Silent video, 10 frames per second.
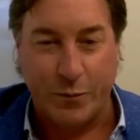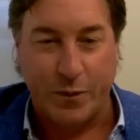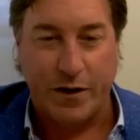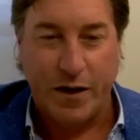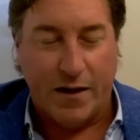
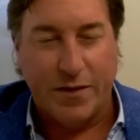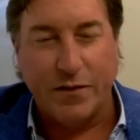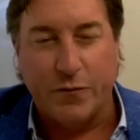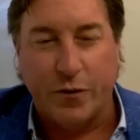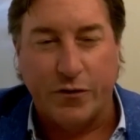But I think
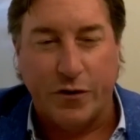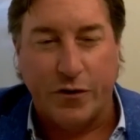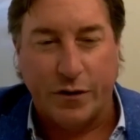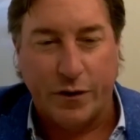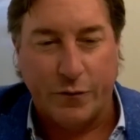the
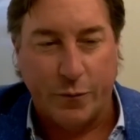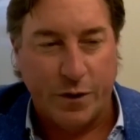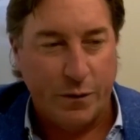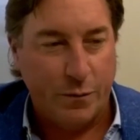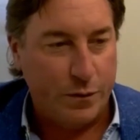frustrating thing for
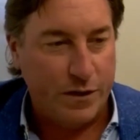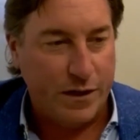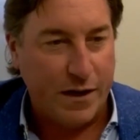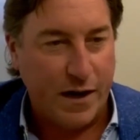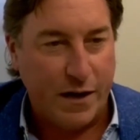me with
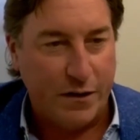DEI,